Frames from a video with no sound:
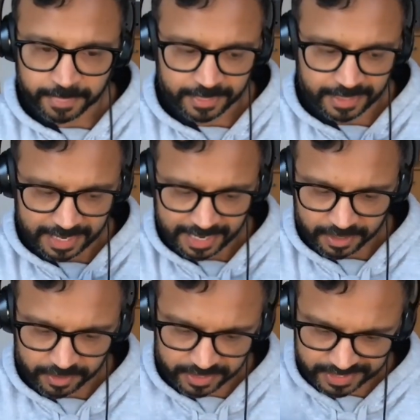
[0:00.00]
Now,
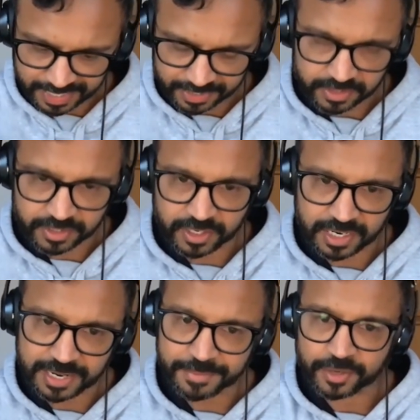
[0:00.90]
how does that
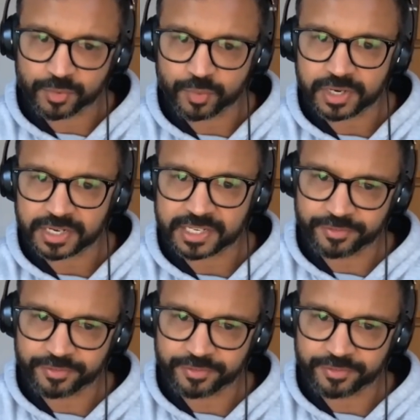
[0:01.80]
dynamic work?